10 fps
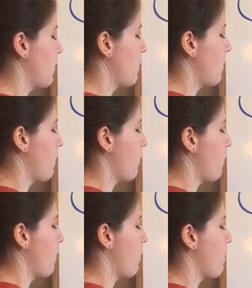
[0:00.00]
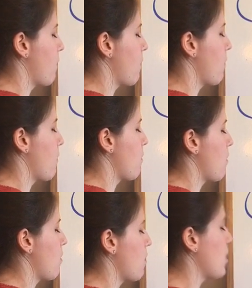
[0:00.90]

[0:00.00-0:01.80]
Nobody speaks.